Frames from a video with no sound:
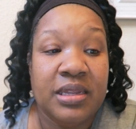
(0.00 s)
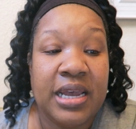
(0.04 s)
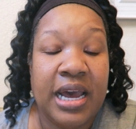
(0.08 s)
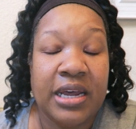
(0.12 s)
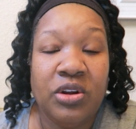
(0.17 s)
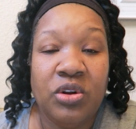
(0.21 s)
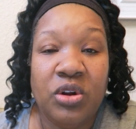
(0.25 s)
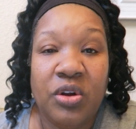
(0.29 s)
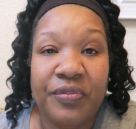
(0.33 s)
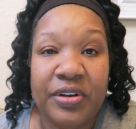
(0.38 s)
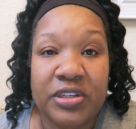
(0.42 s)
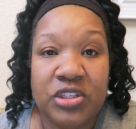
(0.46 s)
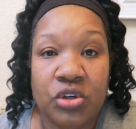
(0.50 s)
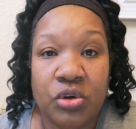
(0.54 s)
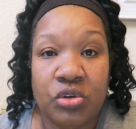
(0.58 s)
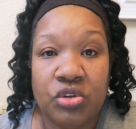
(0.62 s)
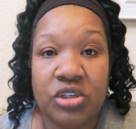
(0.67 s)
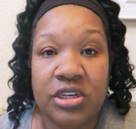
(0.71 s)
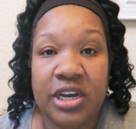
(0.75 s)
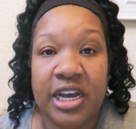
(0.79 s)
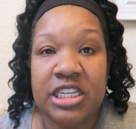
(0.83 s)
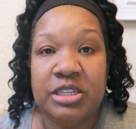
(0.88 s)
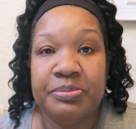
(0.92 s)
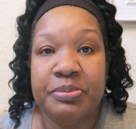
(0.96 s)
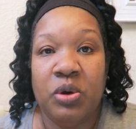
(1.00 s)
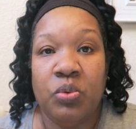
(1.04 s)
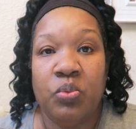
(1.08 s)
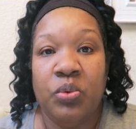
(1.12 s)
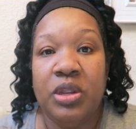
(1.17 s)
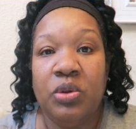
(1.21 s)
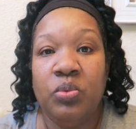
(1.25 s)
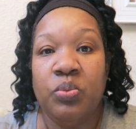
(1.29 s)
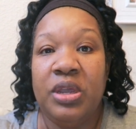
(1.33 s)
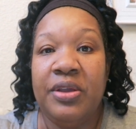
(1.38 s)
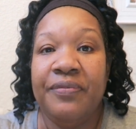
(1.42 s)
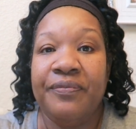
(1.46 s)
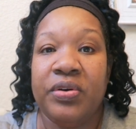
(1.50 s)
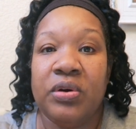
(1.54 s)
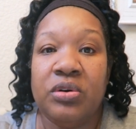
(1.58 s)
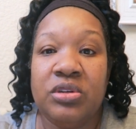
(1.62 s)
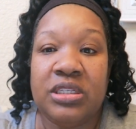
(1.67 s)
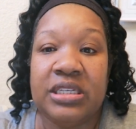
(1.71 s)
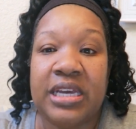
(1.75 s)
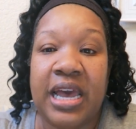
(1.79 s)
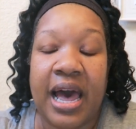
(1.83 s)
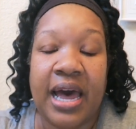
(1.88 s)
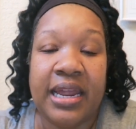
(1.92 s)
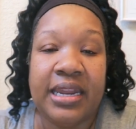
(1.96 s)
I don't know if I told you guys, but when we
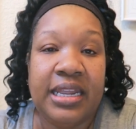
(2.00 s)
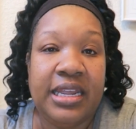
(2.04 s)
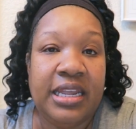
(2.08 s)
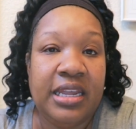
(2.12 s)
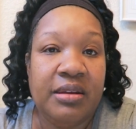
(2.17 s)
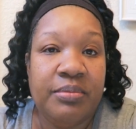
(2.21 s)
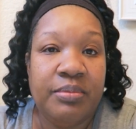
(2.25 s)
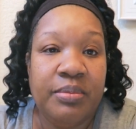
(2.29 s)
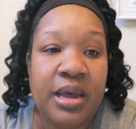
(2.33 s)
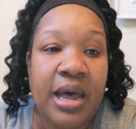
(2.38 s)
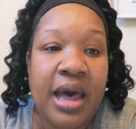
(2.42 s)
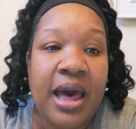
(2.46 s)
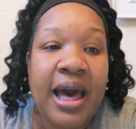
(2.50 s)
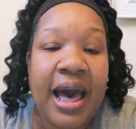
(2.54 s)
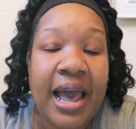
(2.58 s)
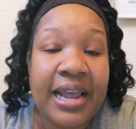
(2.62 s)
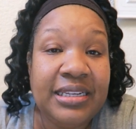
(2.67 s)
first got him,